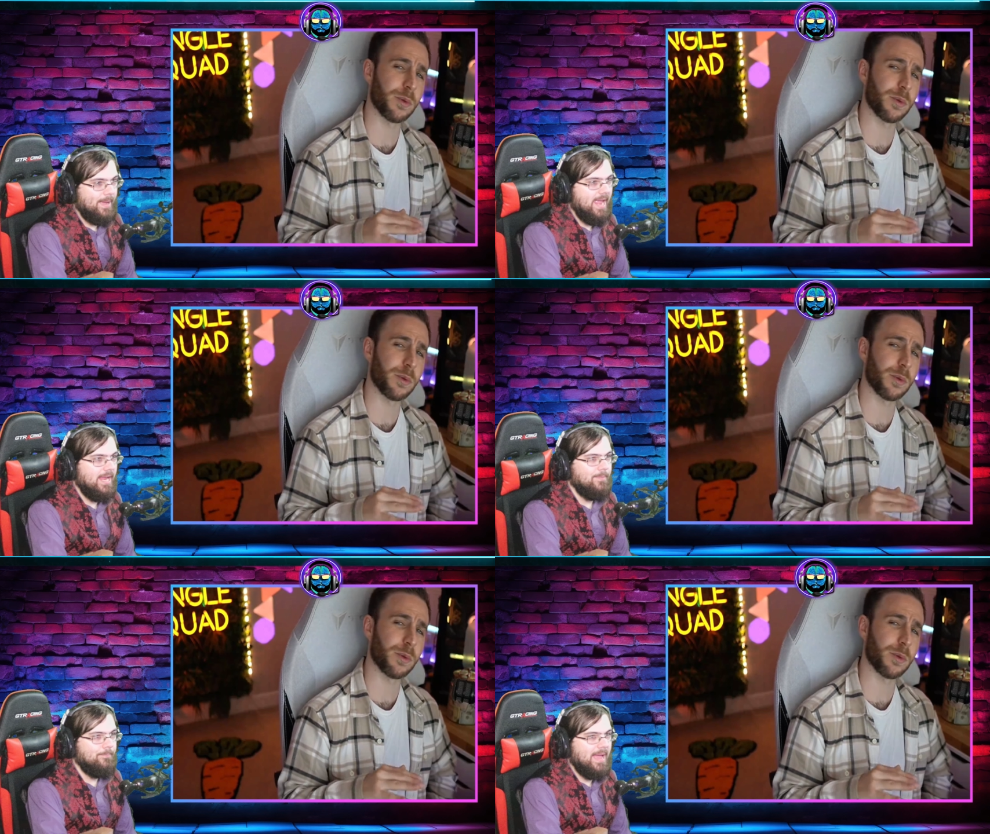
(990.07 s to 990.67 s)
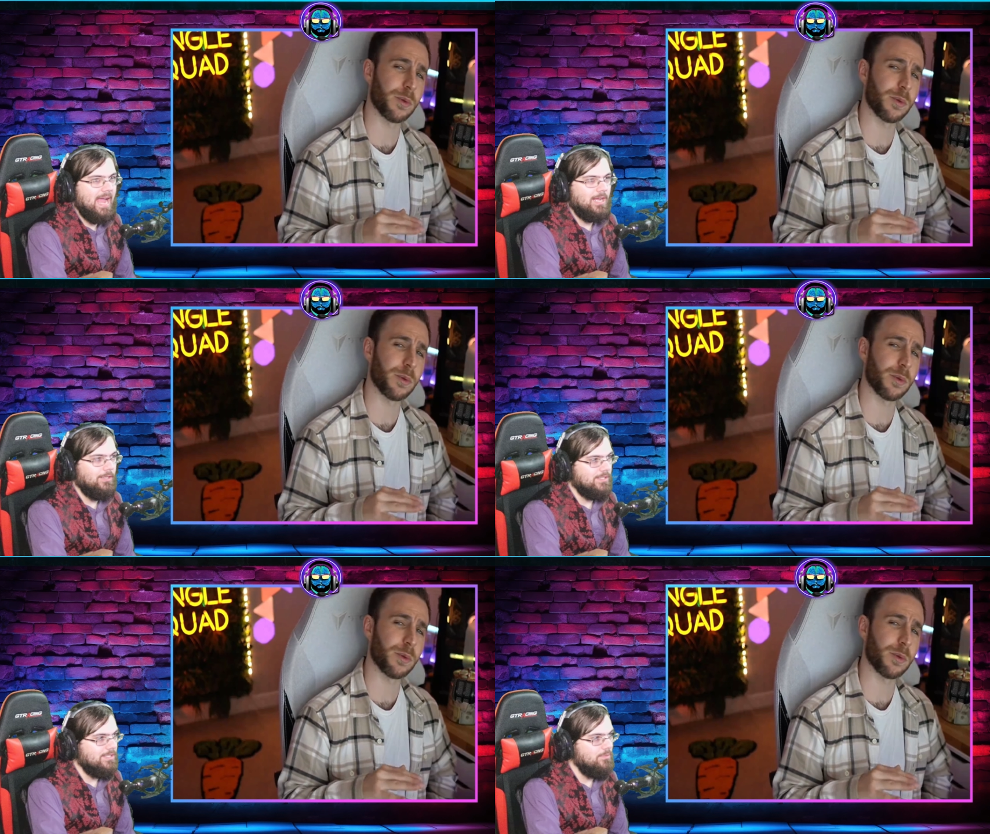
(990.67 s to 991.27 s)
Speaker 1: to pay
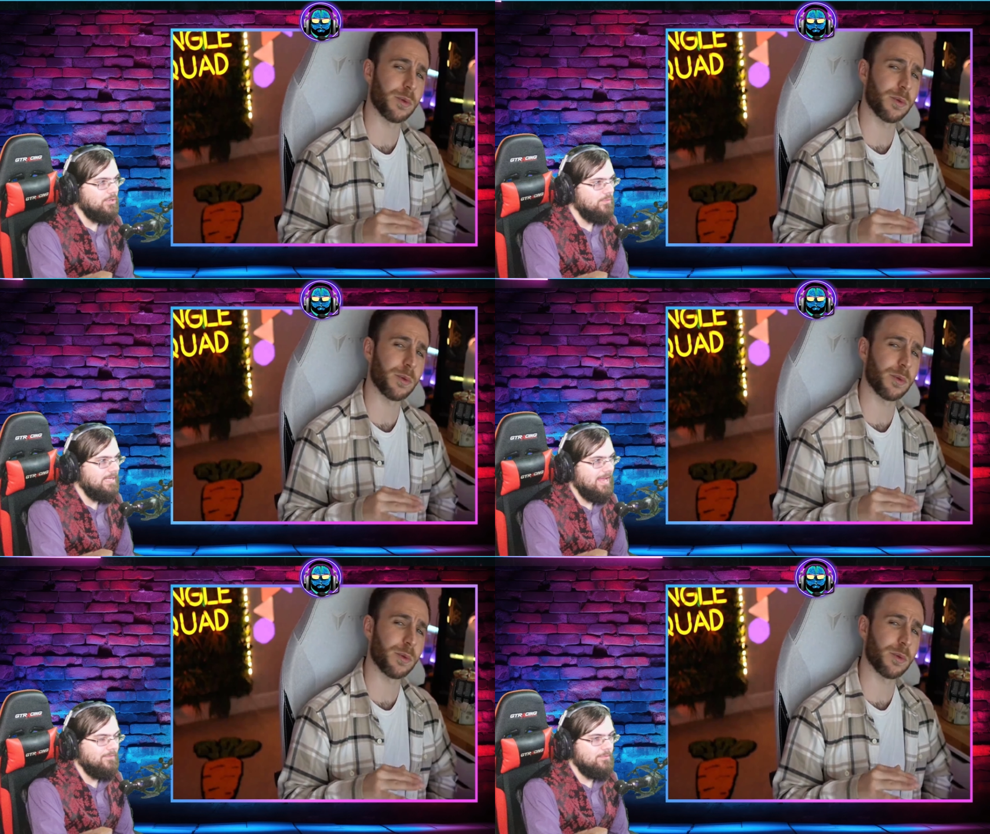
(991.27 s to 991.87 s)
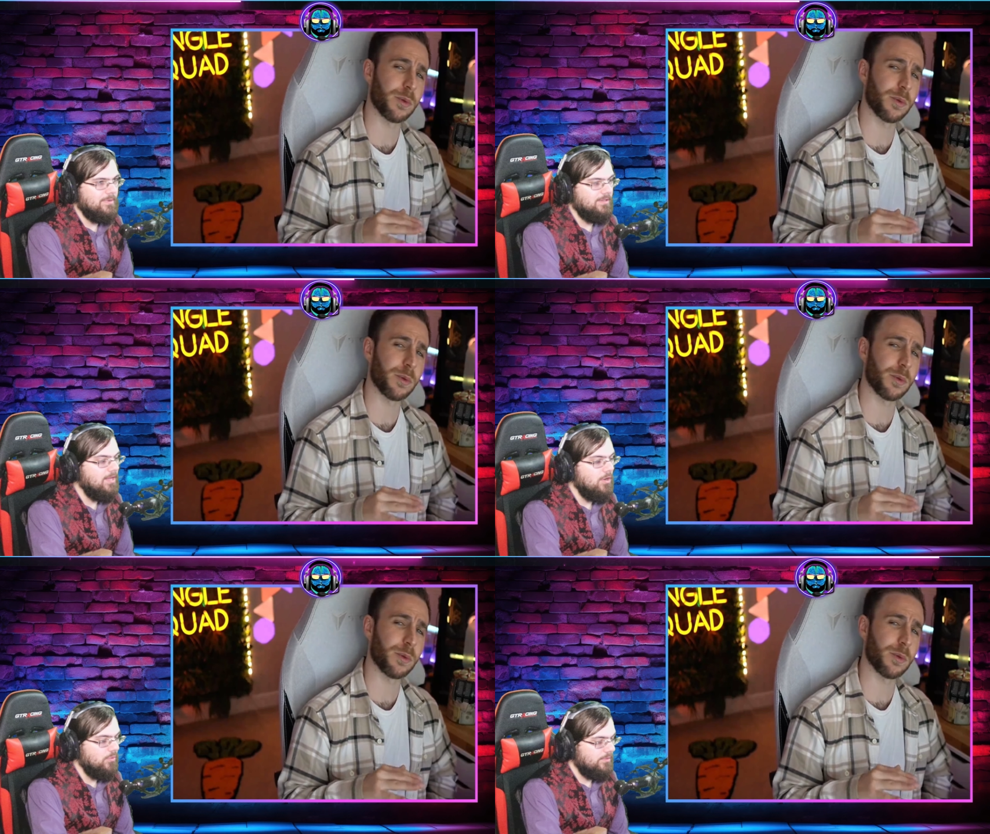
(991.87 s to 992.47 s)
back someone who gave them a
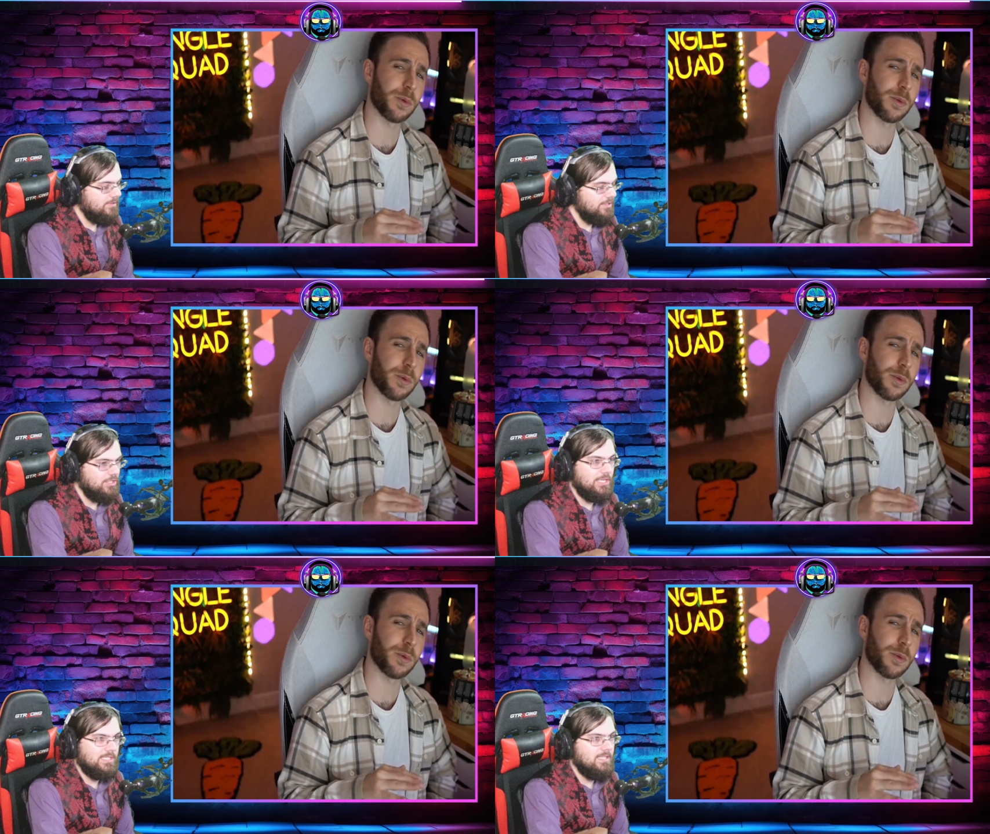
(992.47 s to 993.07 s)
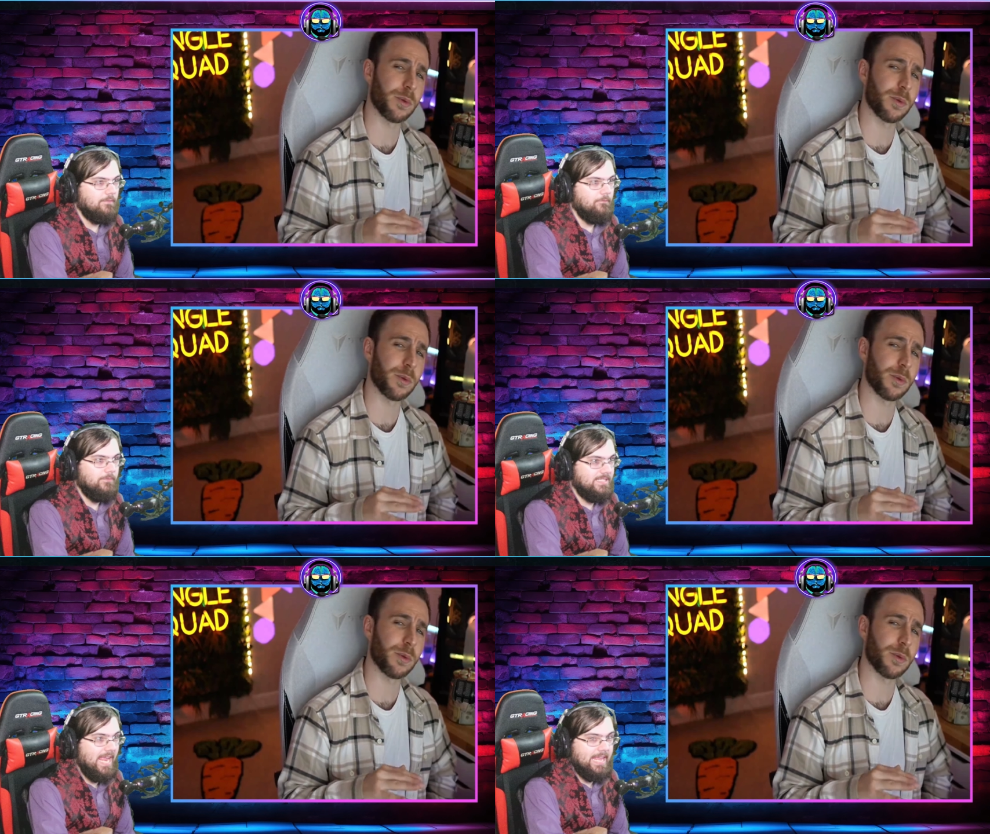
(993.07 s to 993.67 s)
loan just to
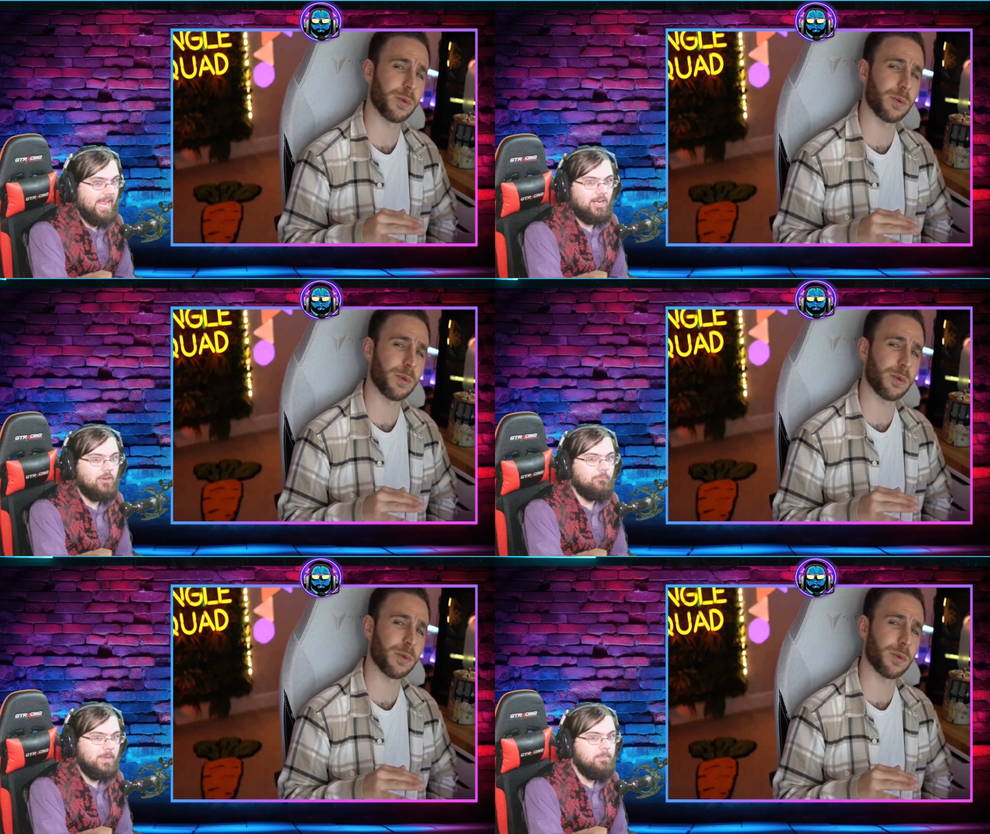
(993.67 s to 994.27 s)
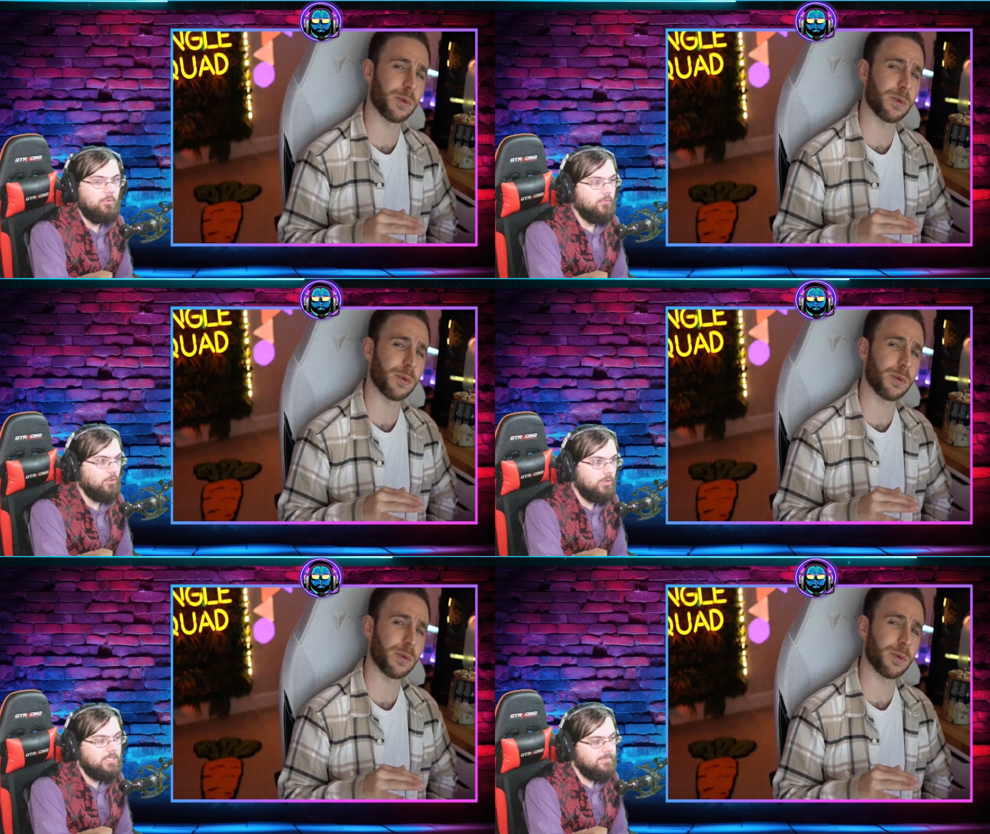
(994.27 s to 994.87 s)
take care of people
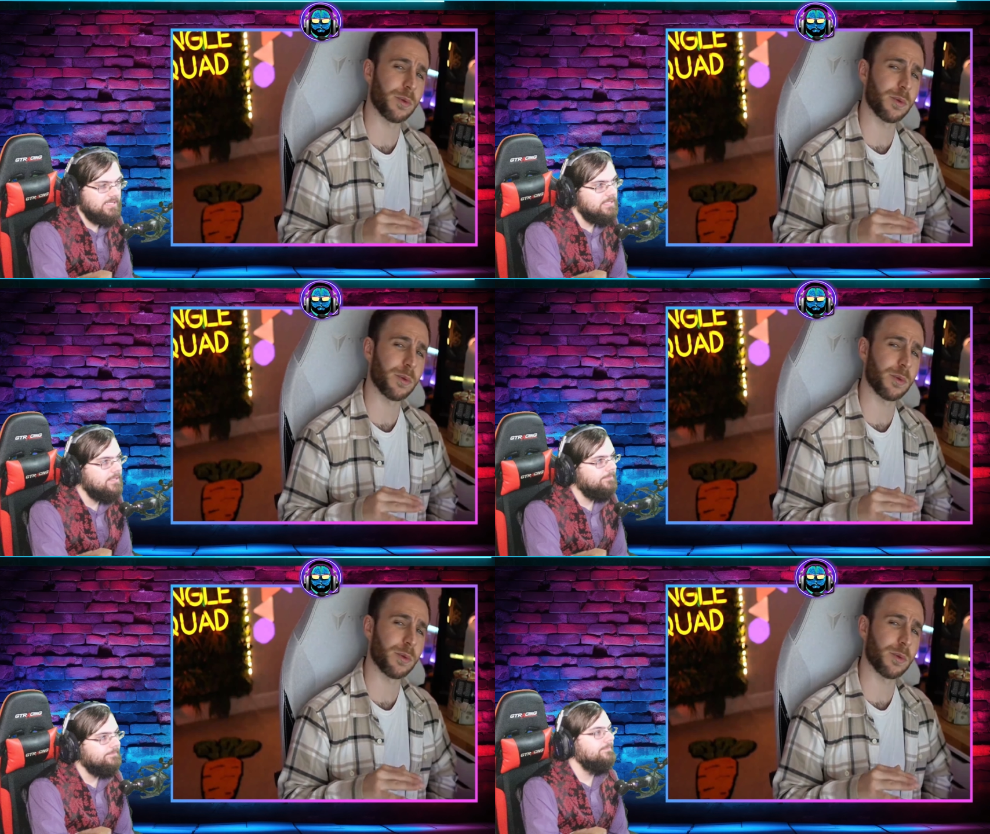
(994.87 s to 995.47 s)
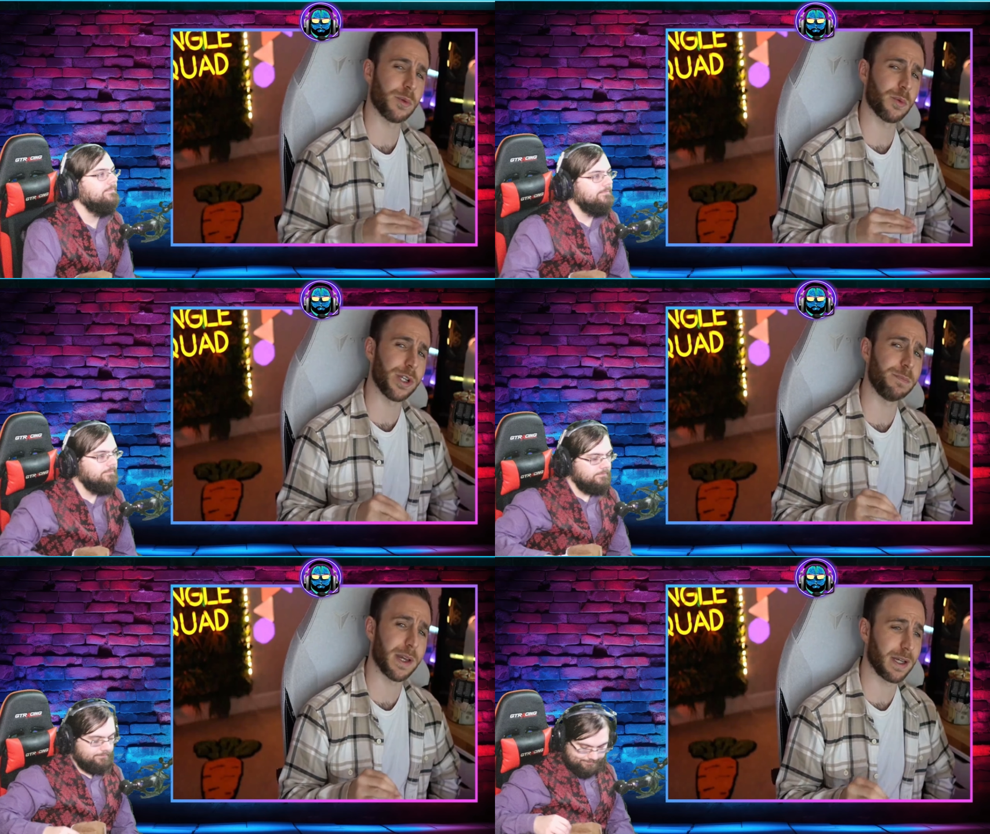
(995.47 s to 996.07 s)
for Christmas.
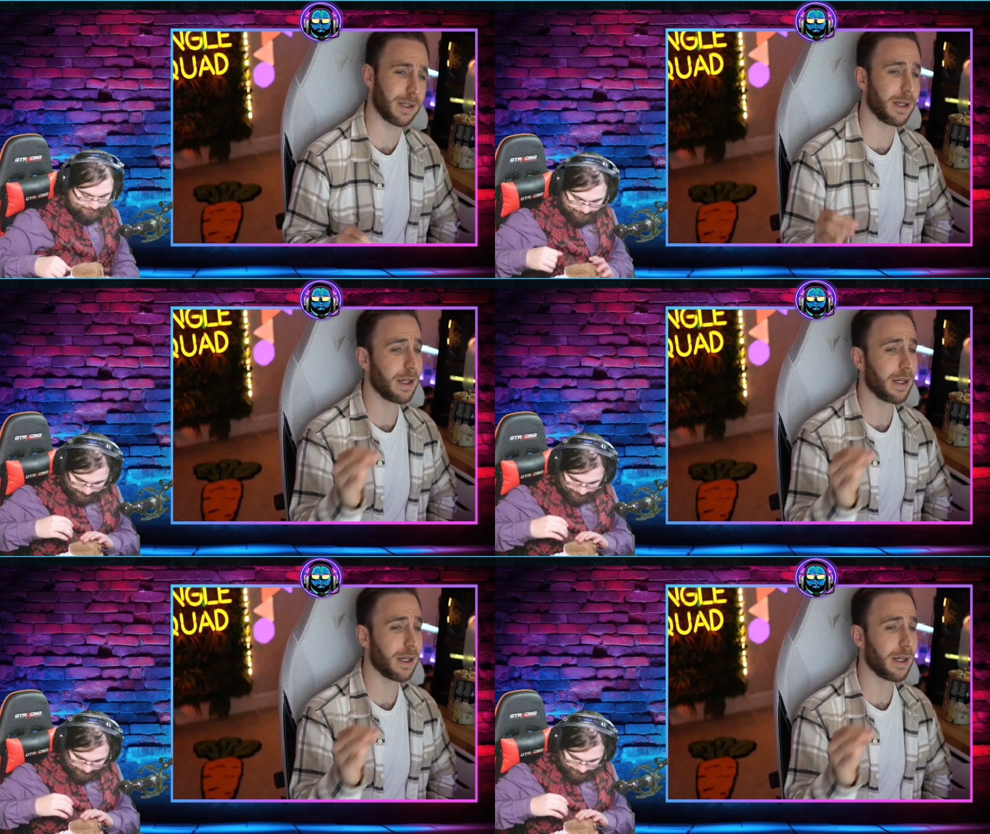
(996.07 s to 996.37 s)
Speaker 2: Repaid